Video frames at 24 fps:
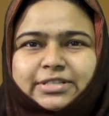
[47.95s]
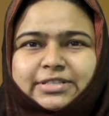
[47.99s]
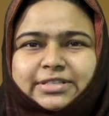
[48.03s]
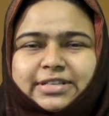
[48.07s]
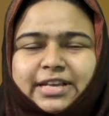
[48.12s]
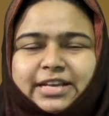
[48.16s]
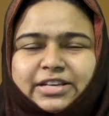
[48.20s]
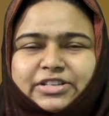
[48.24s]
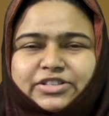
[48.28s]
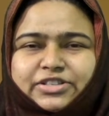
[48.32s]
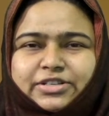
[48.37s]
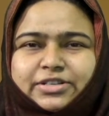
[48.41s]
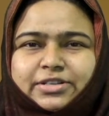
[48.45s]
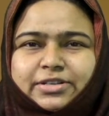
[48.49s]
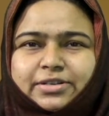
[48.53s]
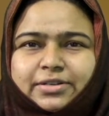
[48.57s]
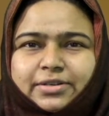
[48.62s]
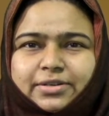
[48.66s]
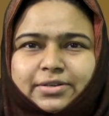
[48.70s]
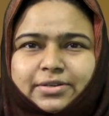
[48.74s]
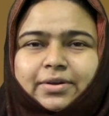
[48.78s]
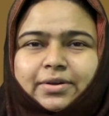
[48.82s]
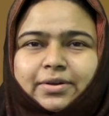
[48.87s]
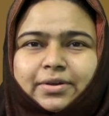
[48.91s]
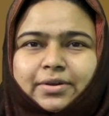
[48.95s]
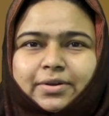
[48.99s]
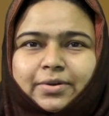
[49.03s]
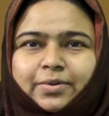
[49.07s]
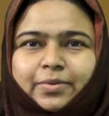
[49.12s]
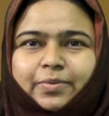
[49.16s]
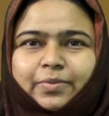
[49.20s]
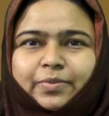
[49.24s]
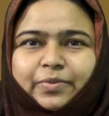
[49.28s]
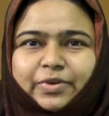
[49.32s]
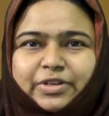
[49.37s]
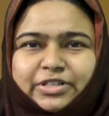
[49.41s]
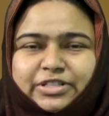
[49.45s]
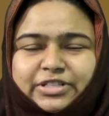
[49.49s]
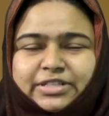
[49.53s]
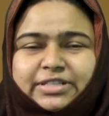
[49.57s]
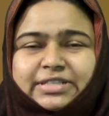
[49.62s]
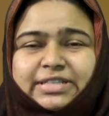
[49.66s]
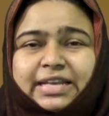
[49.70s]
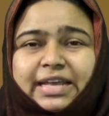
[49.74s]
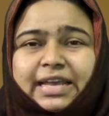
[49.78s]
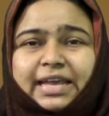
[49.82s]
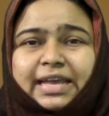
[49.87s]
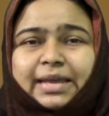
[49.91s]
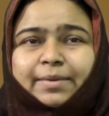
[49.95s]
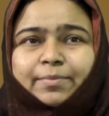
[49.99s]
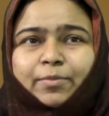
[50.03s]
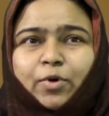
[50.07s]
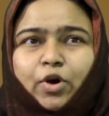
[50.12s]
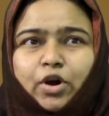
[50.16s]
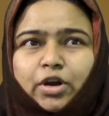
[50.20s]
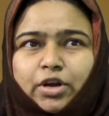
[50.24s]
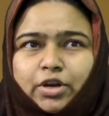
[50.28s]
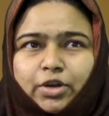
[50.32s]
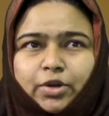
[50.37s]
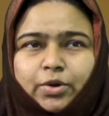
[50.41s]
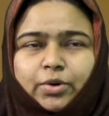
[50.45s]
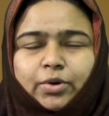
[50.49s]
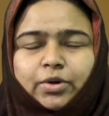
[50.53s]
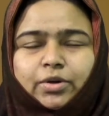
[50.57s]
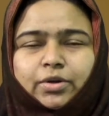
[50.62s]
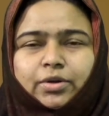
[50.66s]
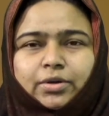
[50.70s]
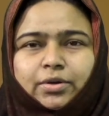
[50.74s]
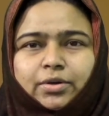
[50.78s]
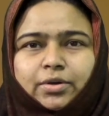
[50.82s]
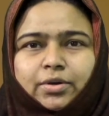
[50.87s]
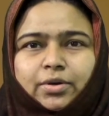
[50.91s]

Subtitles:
session which is e-module